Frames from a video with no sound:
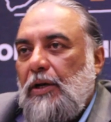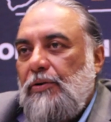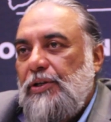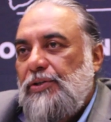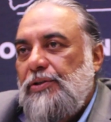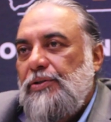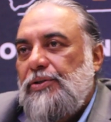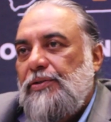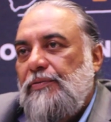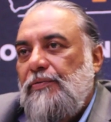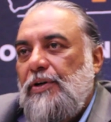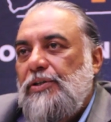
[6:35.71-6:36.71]
distance
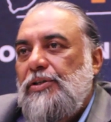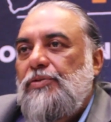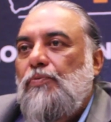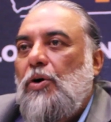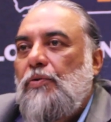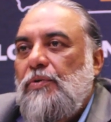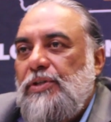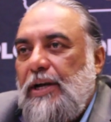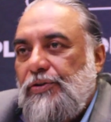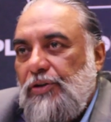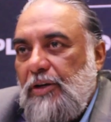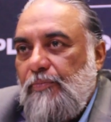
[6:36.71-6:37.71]
versus what was
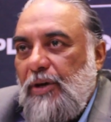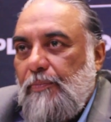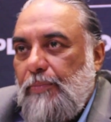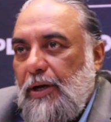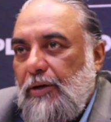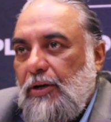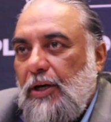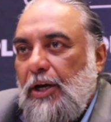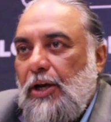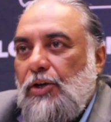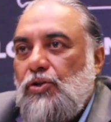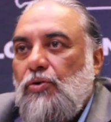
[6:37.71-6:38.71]
actually being paid.
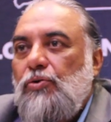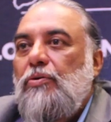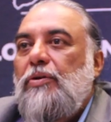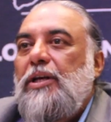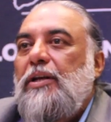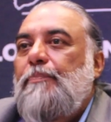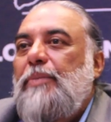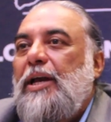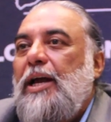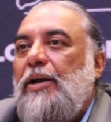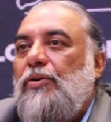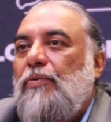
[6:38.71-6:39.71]
So you then
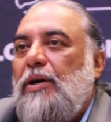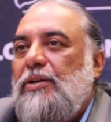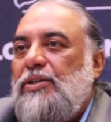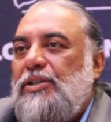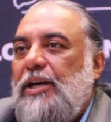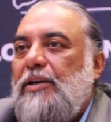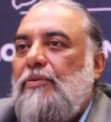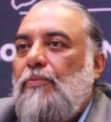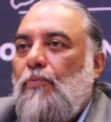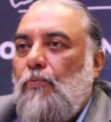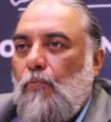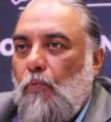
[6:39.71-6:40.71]
began to understand
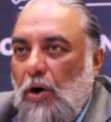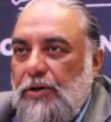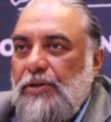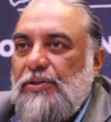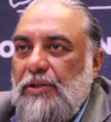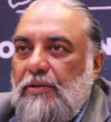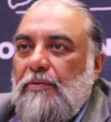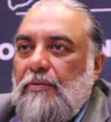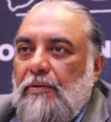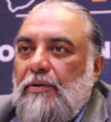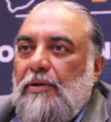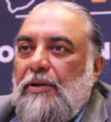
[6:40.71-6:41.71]
what is it
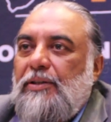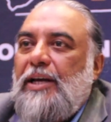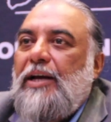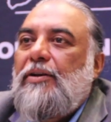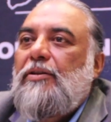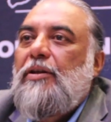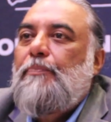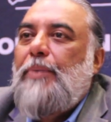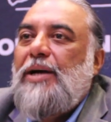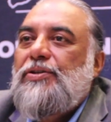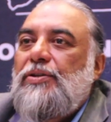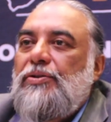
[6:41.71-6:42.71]
that the
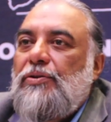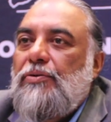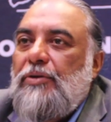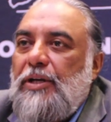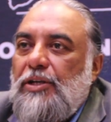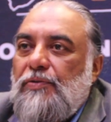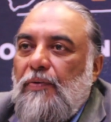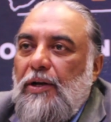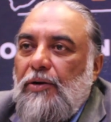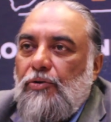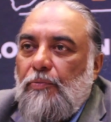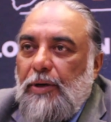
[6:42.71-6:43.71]
passenger today is
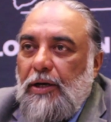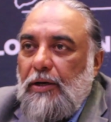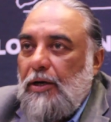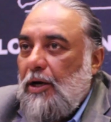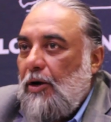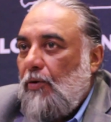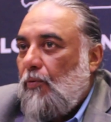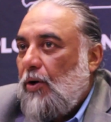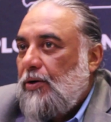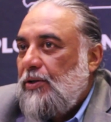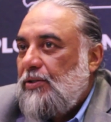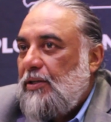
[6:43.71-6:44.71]
willing to pay,
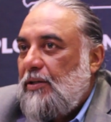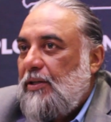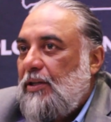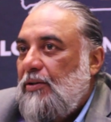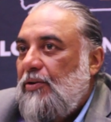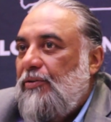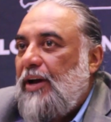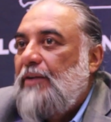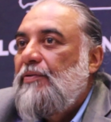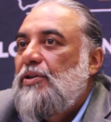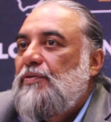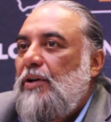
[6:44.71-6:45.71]
what is it that the
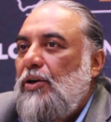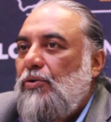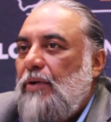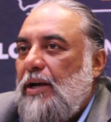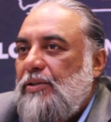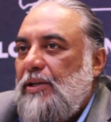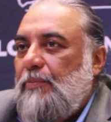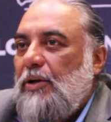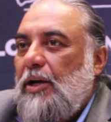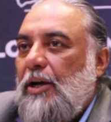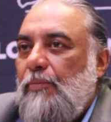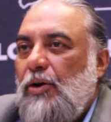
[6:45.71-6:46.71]
driver is willing to accept.
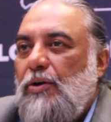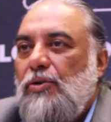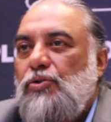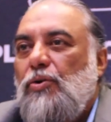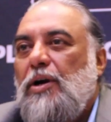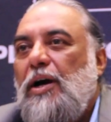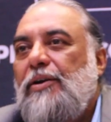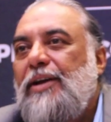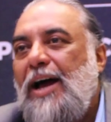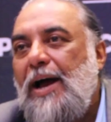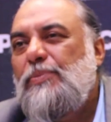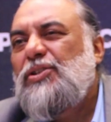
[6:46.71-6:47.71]
Because you can't
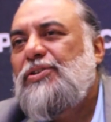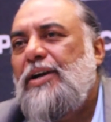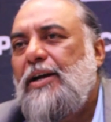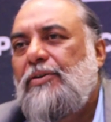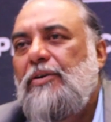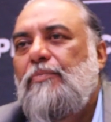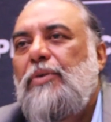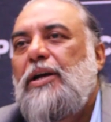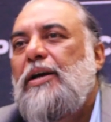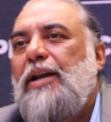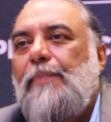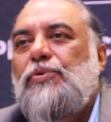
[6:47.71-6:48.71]
abstract and
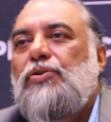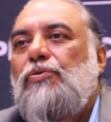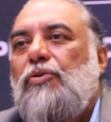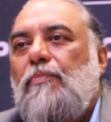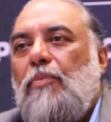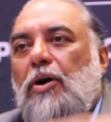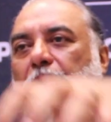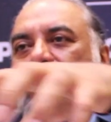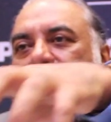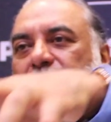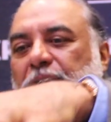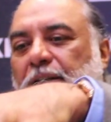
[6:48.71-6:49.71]
bring an absolute
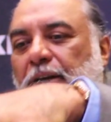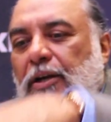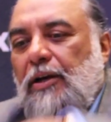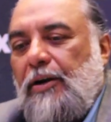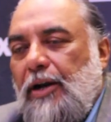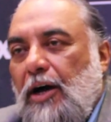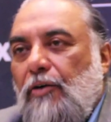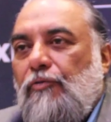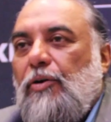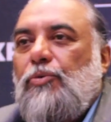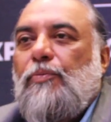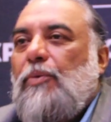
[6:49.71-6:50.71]
model and say, now
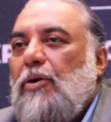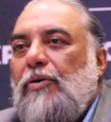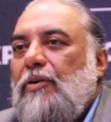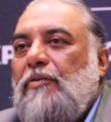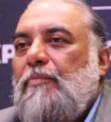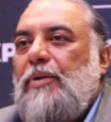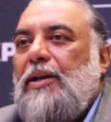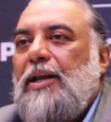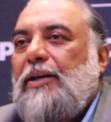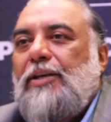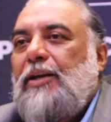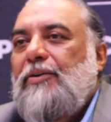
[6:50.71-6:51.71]
from tomorrow it will be
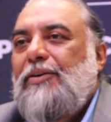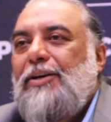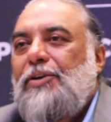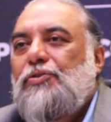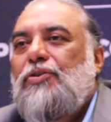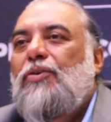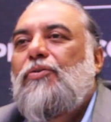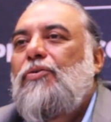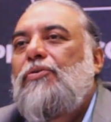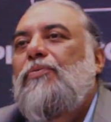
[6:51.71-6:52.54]
like that. It's not going to